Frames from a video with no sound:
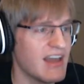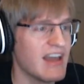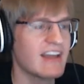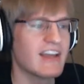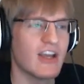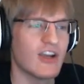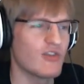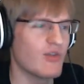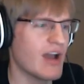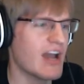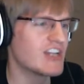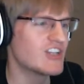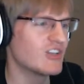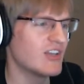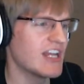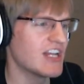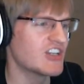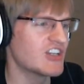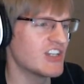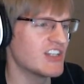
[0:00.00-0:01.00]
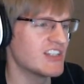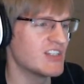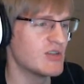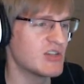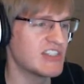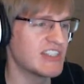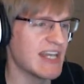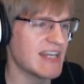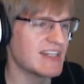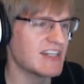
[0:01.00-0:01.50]
Congratulations, you
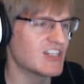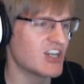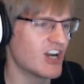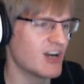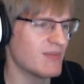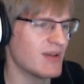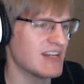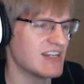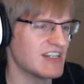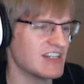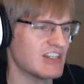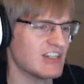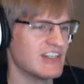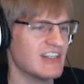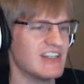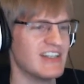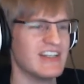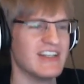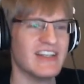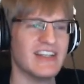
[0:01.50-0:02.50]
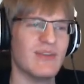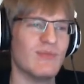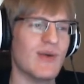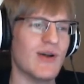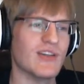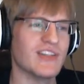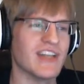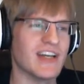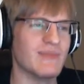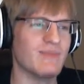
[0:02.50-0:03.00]
stayed determined.
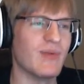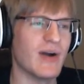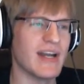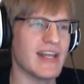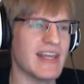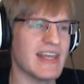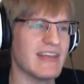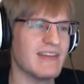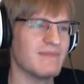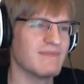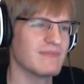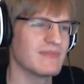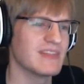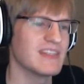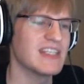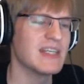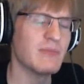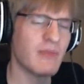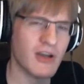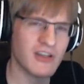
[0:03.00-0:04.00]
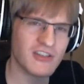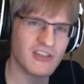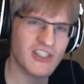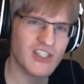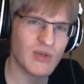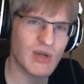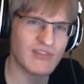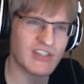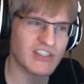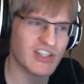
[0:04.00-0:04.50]
Well done, buddy. See, monsters
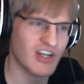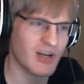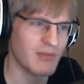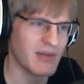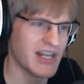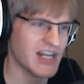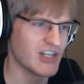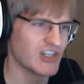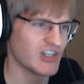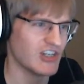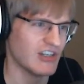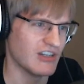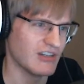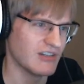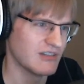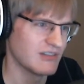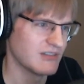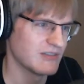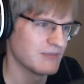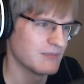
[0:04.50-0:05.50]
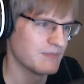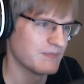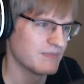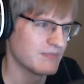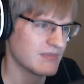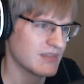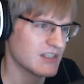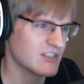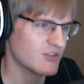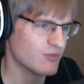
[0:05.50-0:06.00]
do have determination.
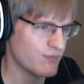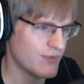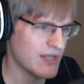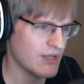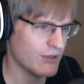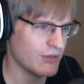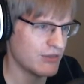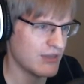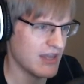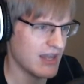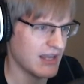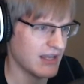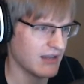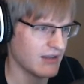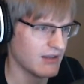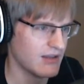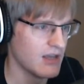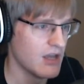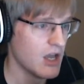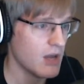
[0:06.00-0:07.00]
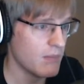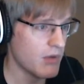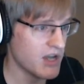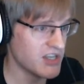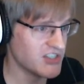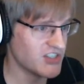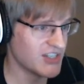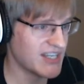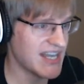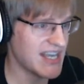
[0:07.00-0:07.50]
It's a real thing.
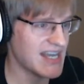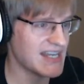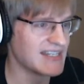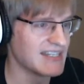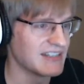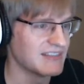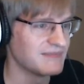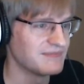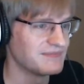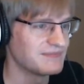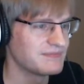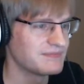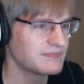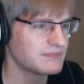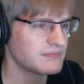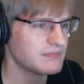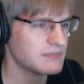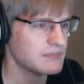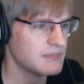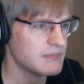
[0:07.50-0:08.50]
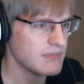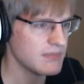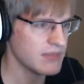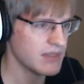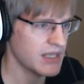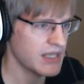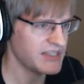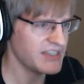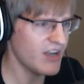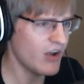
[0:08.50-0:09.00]
Monster Kid!
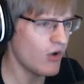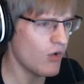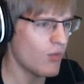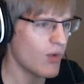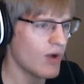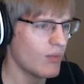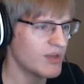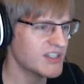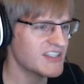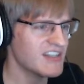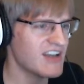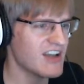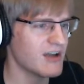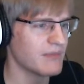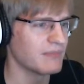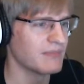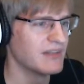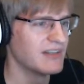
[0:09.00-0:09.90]
Yo, what's up?